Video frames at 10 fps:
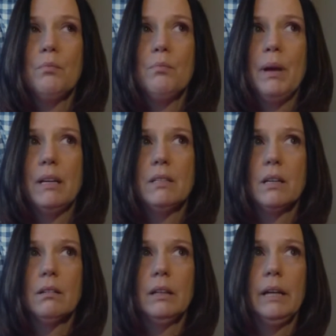
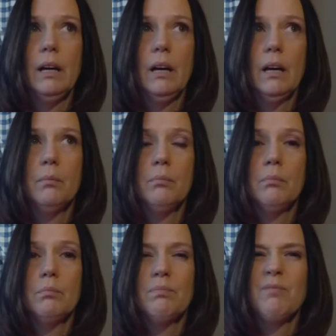basically
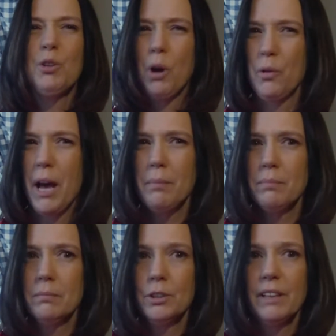grown up
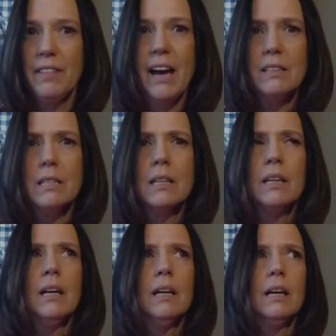really fast.
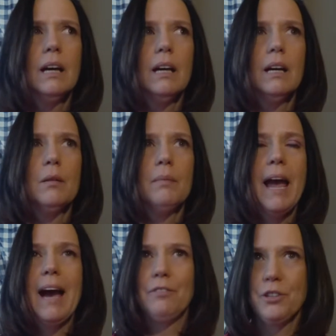
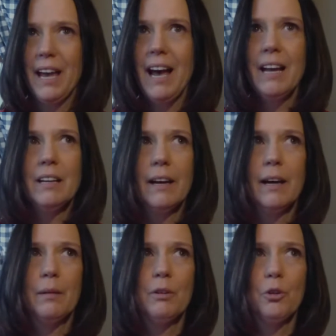after that,
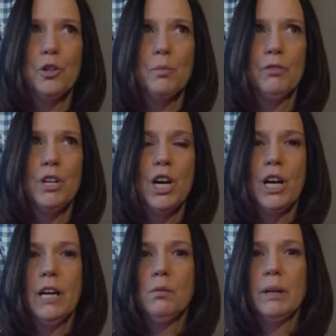of course, moved
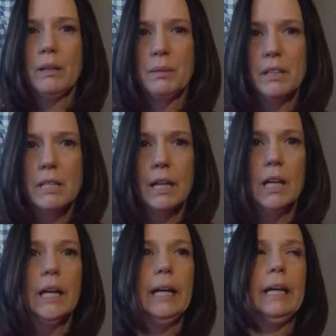on, went in the
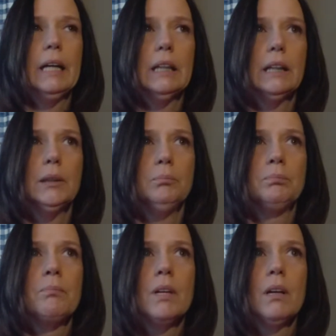military, and
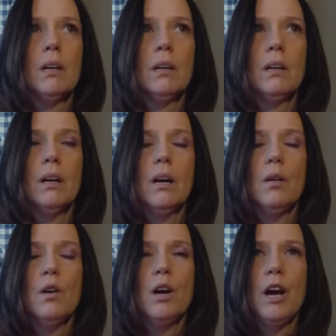
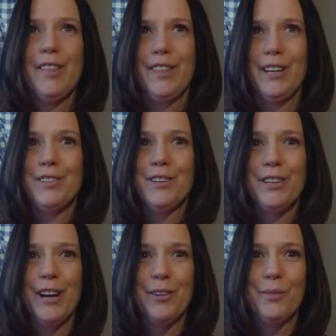then
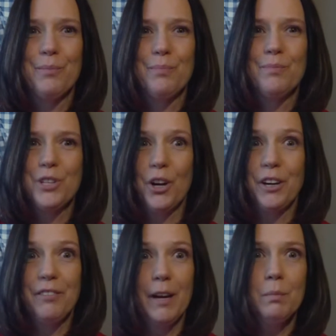you know
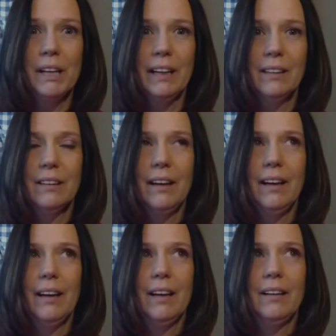started a family.
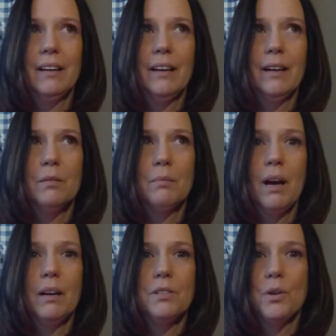And
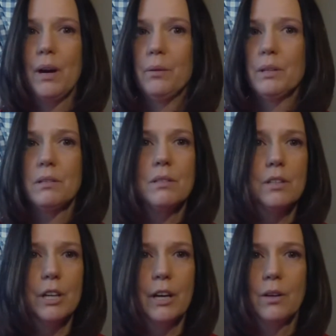so I was,
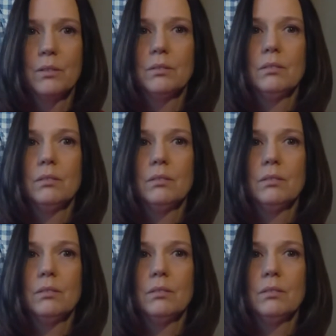you know,